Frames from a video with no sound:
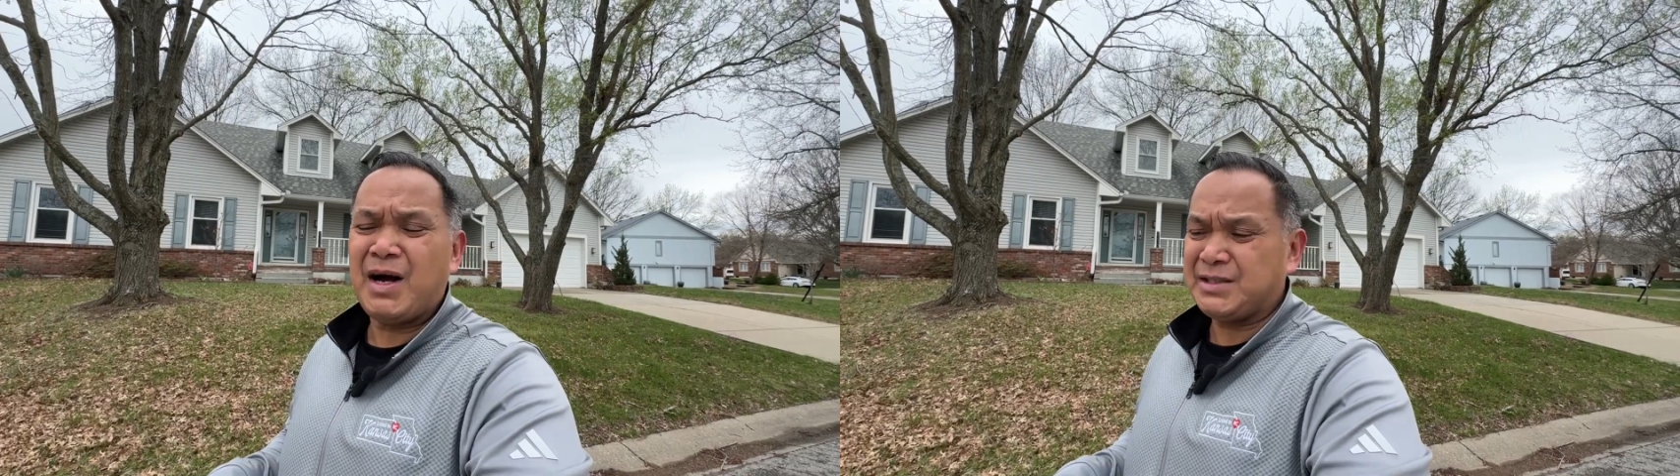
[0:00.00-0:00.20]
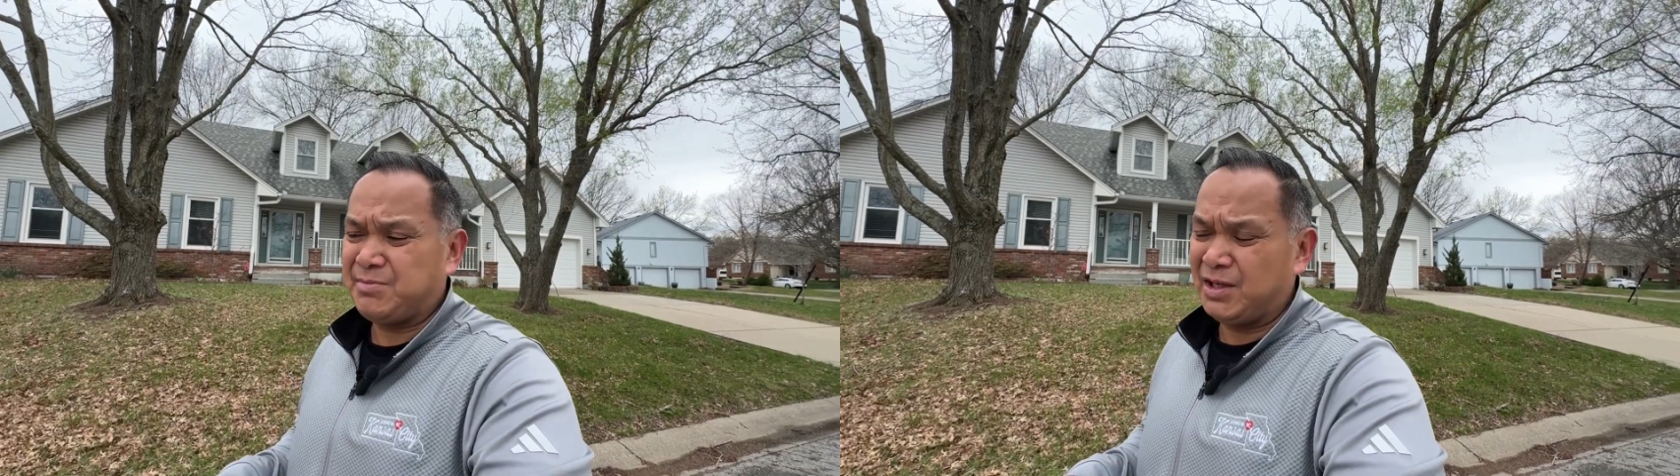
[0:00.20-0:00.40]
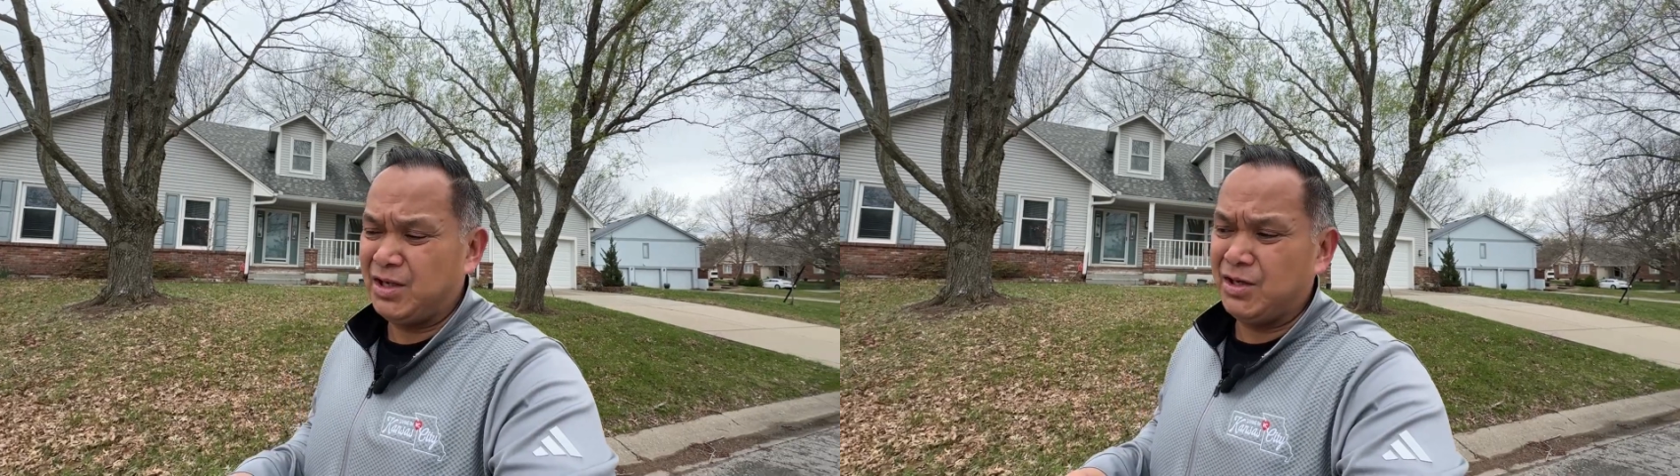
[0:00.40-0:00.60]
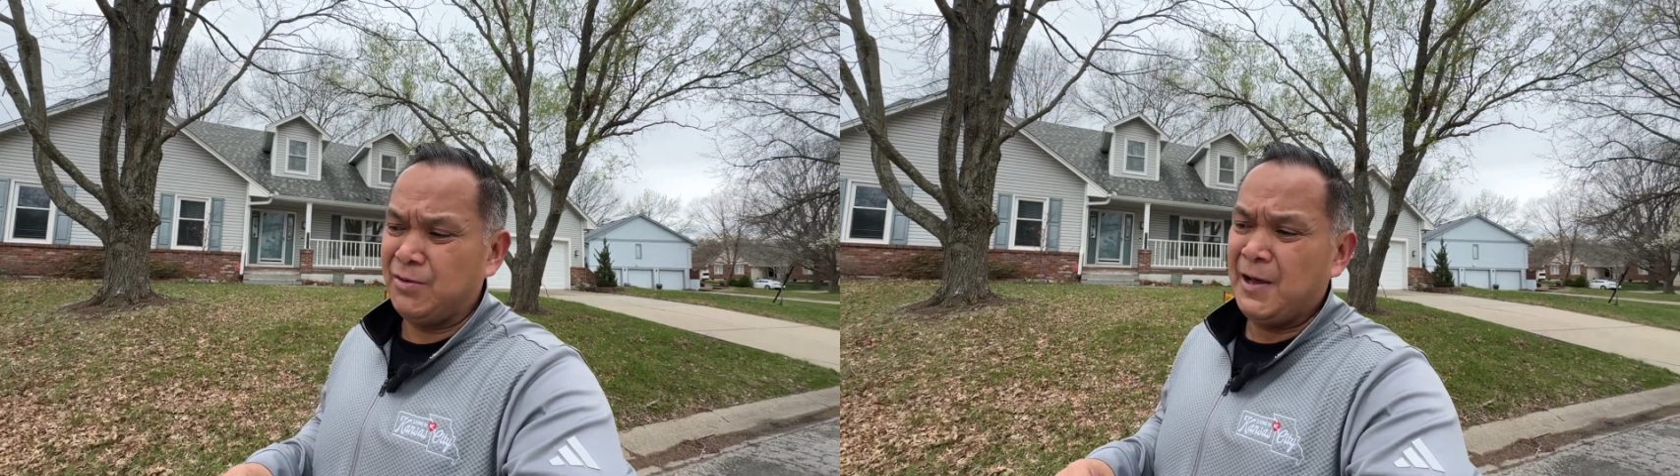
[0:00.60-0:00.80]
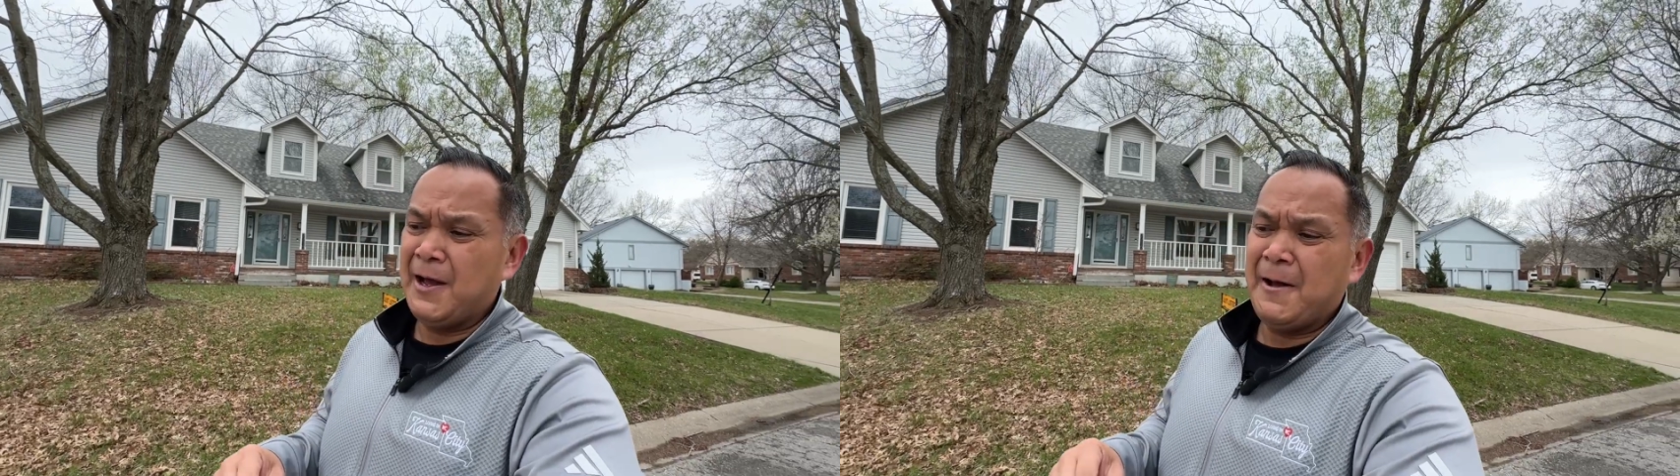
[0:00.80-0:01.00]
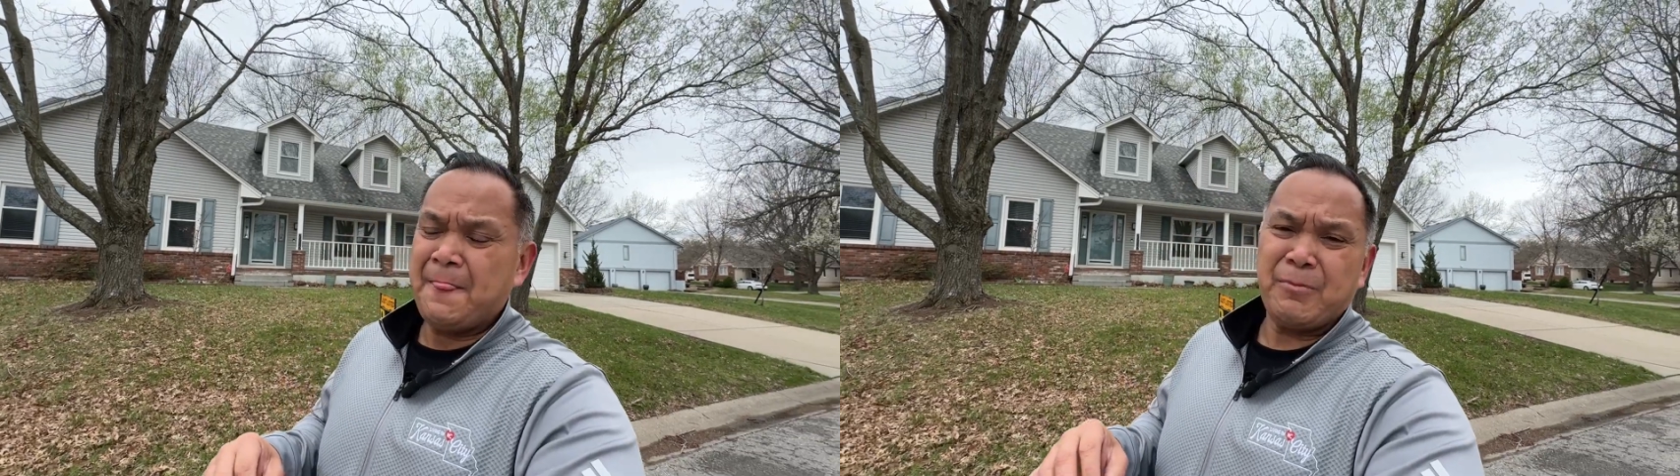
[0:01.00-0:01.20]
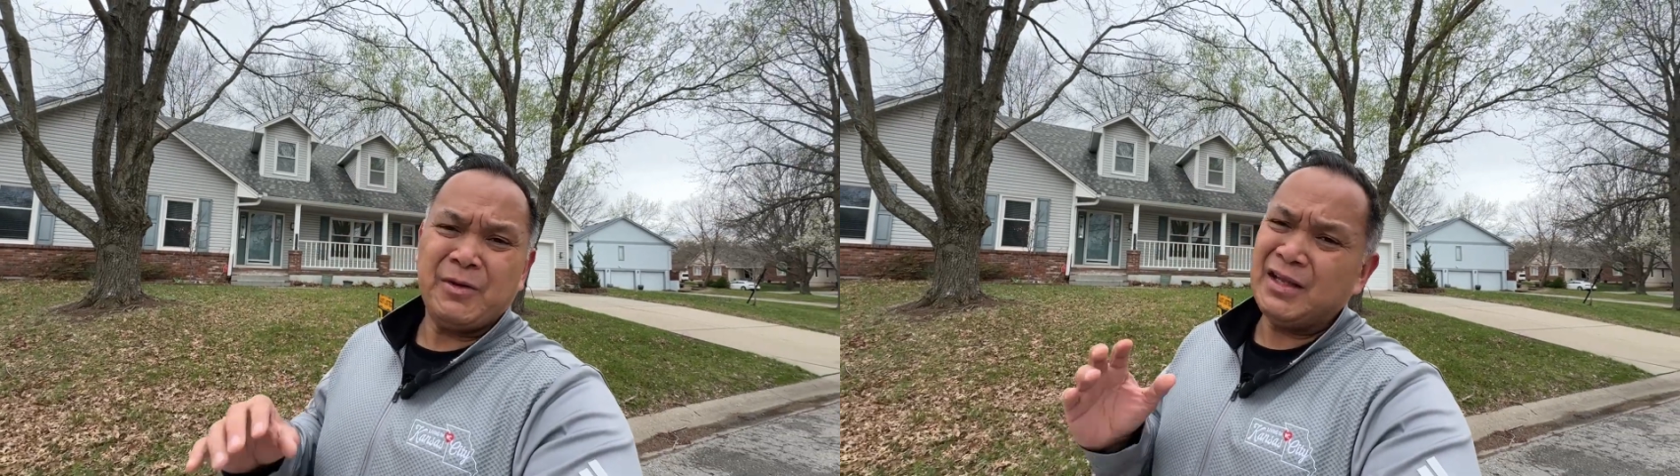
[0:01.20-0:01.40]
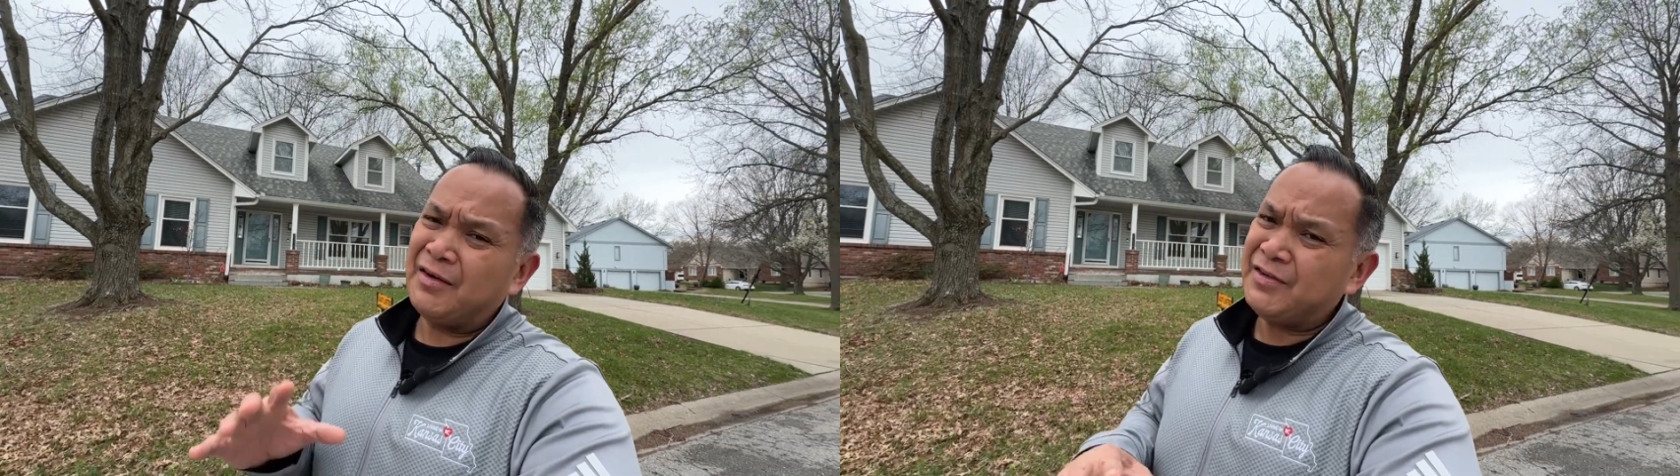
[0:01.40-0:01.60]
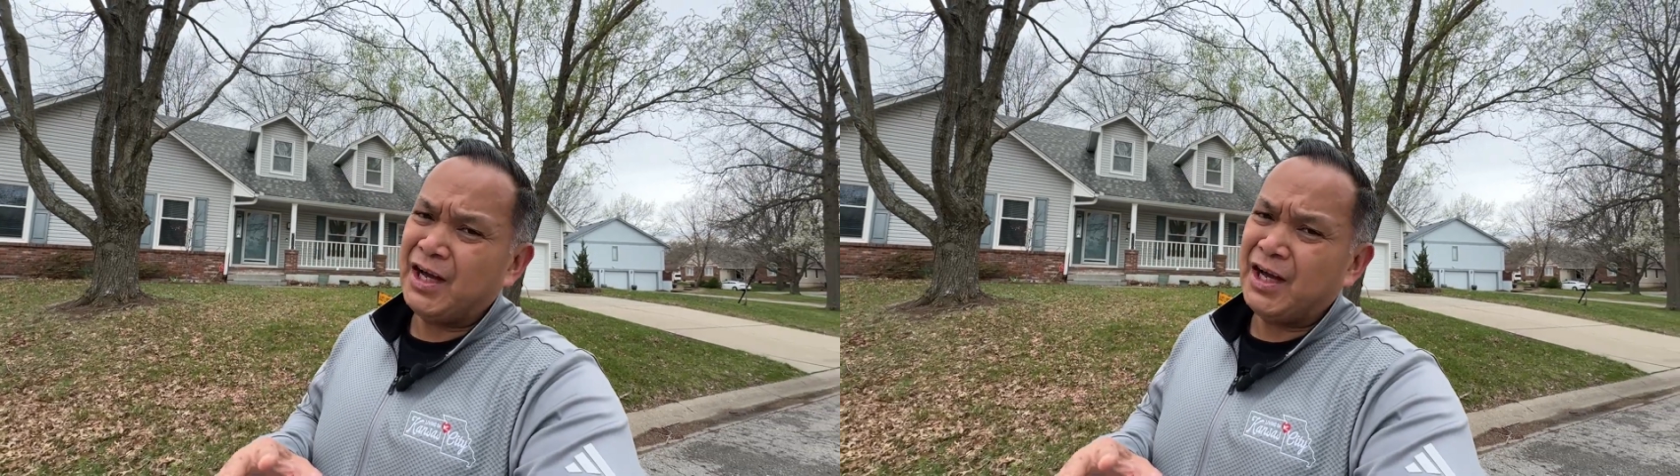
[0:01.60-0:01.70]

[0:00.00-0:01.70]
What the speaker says: box below. We'd love